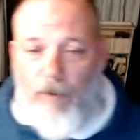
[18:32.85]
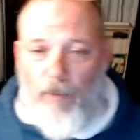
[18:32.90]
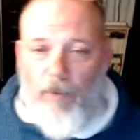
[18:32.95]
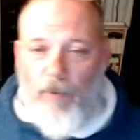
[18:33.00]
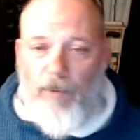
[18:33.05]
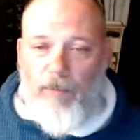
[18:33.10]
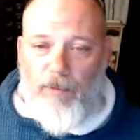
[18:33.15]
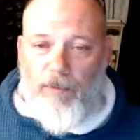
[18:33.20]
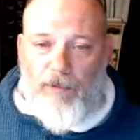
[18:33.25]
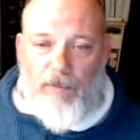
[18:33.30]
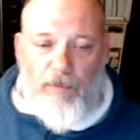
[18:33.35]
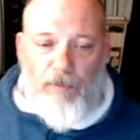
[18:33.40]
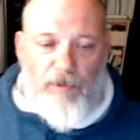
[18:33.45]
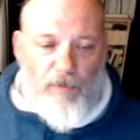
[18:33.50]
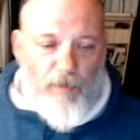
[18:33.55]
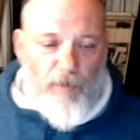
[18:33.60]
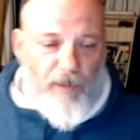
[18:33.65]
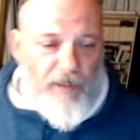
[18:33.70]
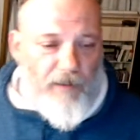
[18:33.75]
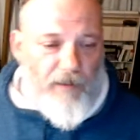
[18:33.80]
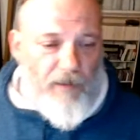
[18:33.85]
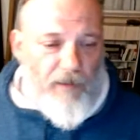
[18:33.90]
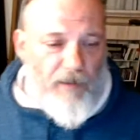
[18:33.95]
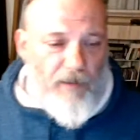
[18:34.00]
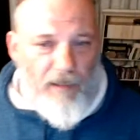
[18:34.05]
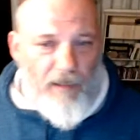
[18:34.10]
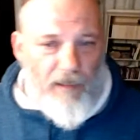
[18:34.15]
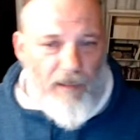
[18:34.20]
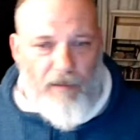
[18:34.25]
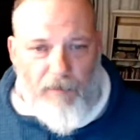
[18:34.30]
one was aware
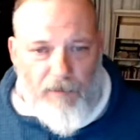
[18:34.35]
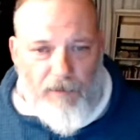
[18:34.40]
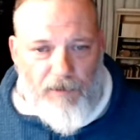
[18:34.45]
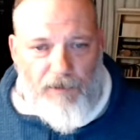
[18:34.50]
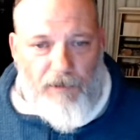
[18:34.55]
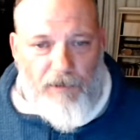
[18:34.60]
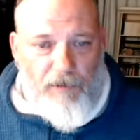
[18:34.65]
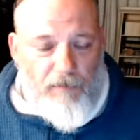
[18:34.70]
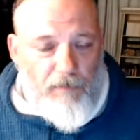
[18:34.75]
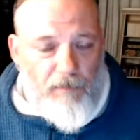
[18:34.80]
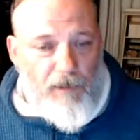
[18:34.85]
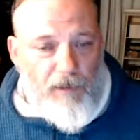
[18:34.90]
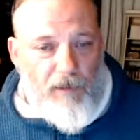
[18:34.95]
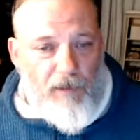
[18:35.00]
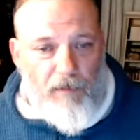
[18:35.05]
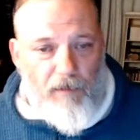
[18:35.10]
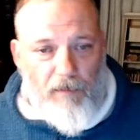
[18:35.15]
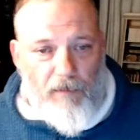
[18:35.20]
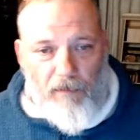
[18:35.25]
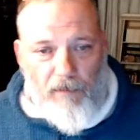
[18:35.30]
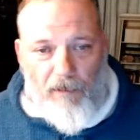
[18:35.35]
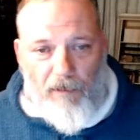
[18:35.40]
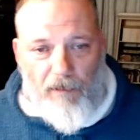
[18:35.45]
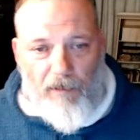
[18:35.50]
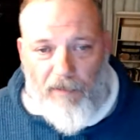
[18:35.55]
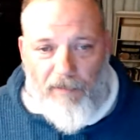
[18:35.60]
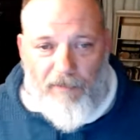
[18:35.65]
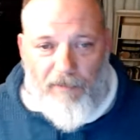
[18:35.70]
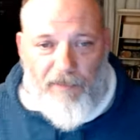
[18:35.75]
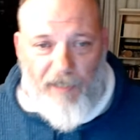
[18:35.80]
of that, it's a
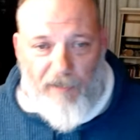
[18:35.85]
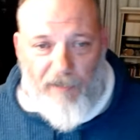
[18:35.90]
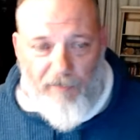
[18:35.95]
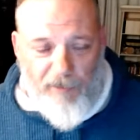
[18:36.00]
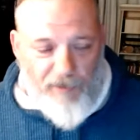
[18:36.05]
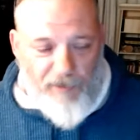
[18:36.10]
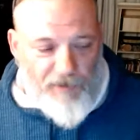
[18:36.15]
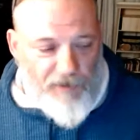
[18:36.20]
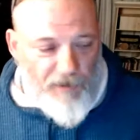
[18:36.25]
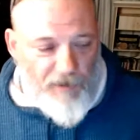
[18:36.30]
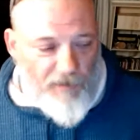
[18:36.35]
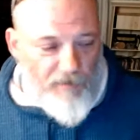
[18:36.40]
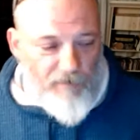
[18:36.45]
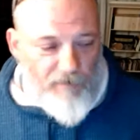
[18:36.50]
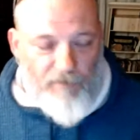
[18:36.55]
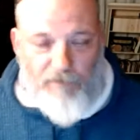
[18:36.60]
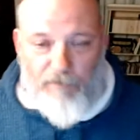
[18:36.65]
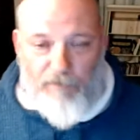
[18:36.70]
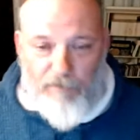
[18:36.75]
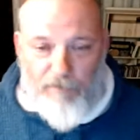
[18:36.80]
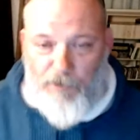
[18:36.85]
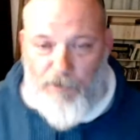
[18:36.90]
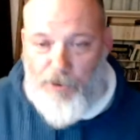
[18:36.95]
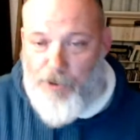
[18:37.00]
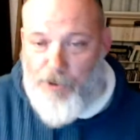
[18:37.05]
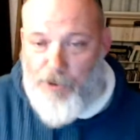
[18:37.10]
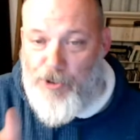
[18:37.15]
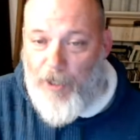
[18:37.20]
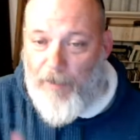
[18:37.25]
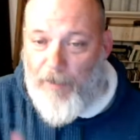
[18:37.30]
good 10%
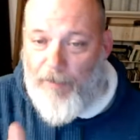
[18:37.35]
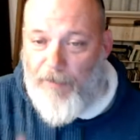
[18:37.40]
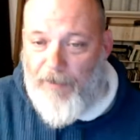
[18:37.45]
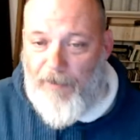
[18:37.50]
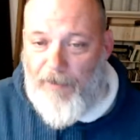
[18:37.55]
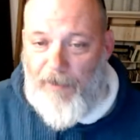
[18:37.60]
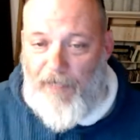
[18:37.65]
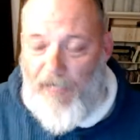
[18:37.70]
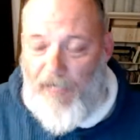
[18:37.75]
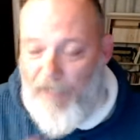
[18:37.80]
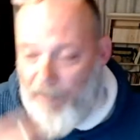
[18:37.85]
jump that